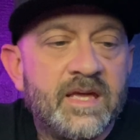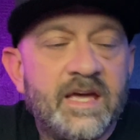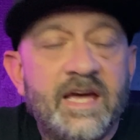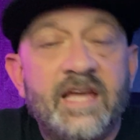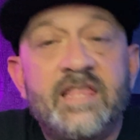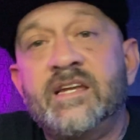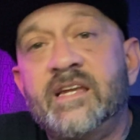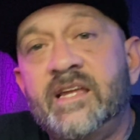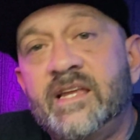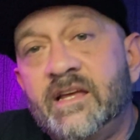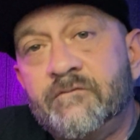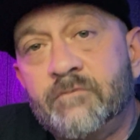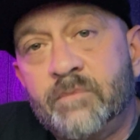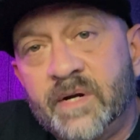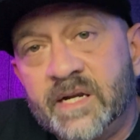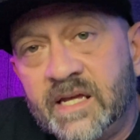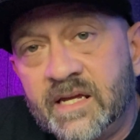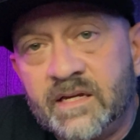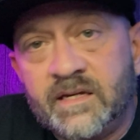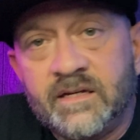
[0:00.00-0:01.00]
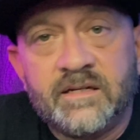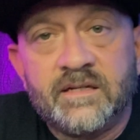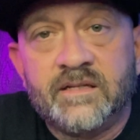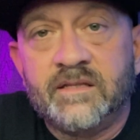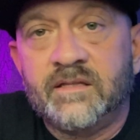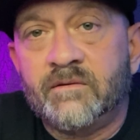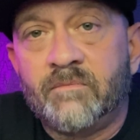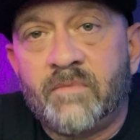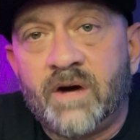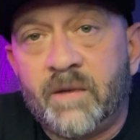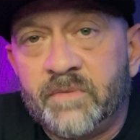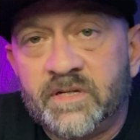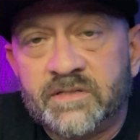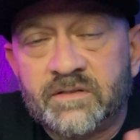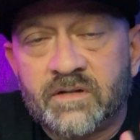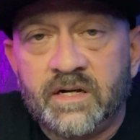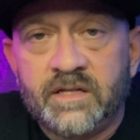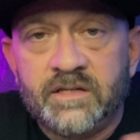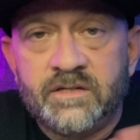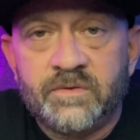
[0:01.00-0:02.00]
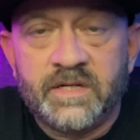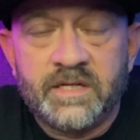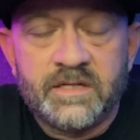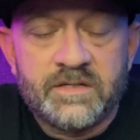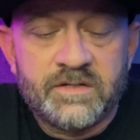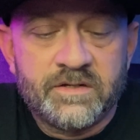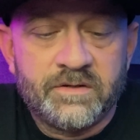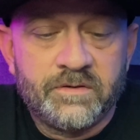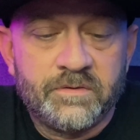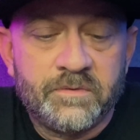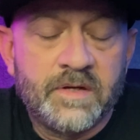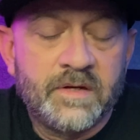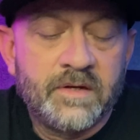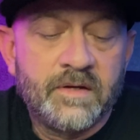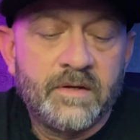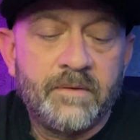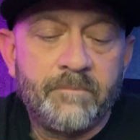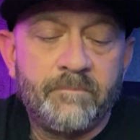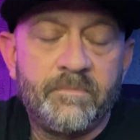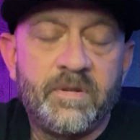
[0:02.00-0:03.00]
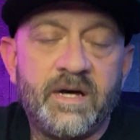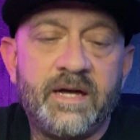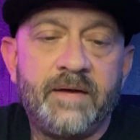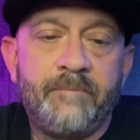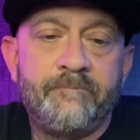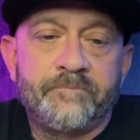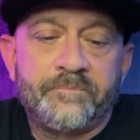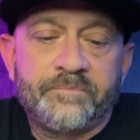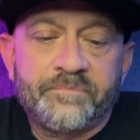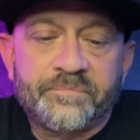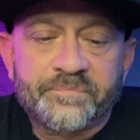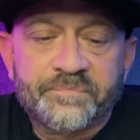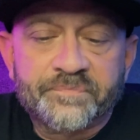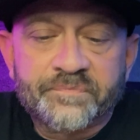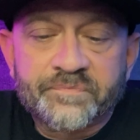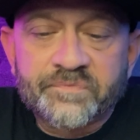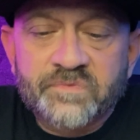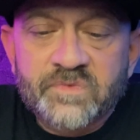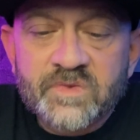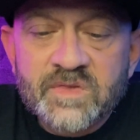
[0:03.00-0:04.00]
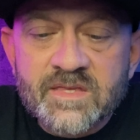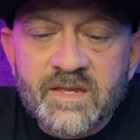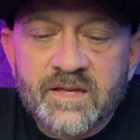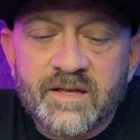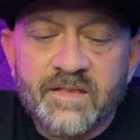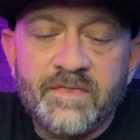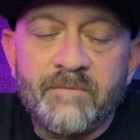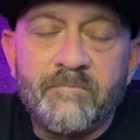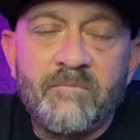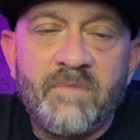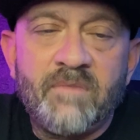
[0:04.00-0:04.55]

And then everybody and their mama started doing it too. But the